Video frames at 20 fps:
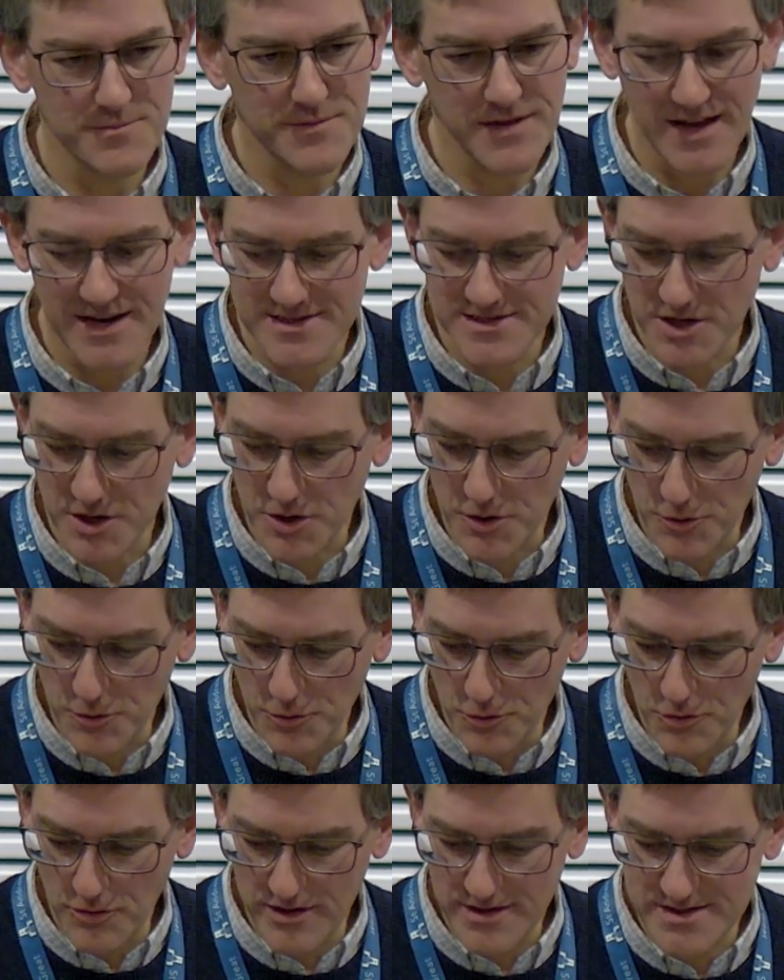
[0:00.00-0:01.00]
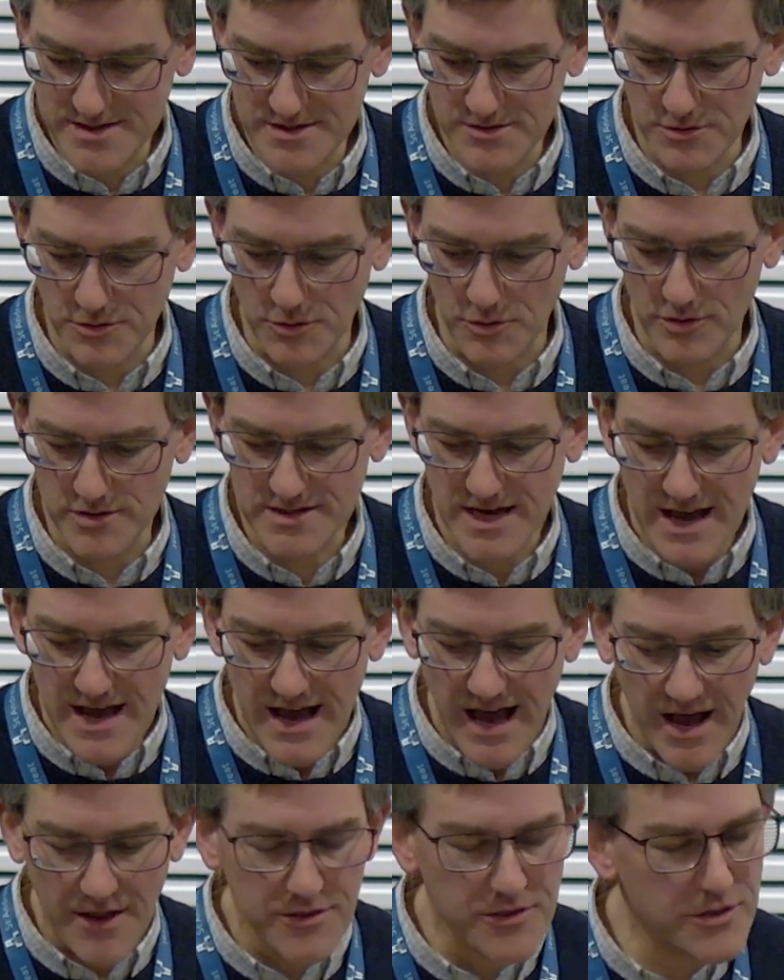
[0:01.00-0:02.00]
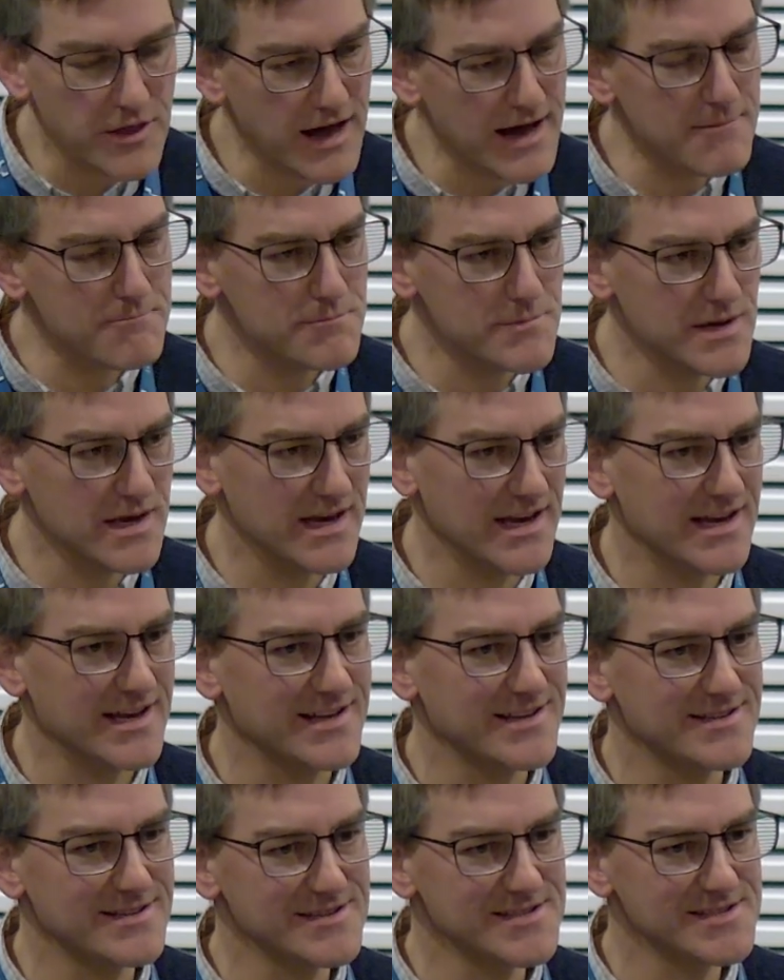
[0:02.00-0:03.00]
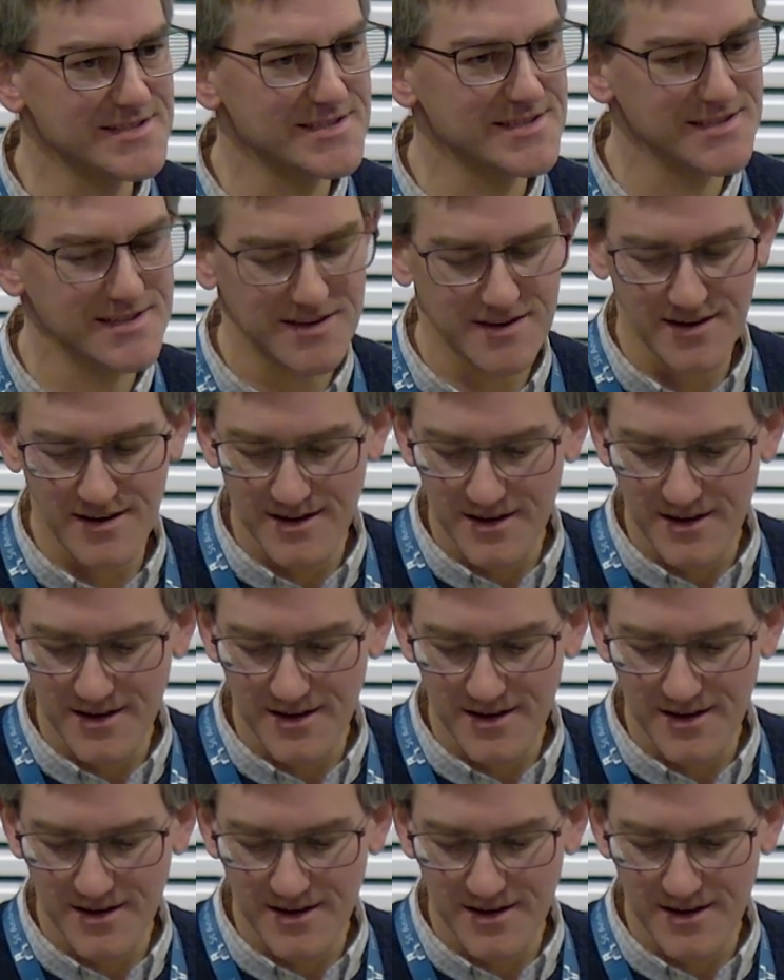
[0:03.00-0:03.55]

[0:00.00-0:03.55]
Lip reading: It is a glorious thought. And that means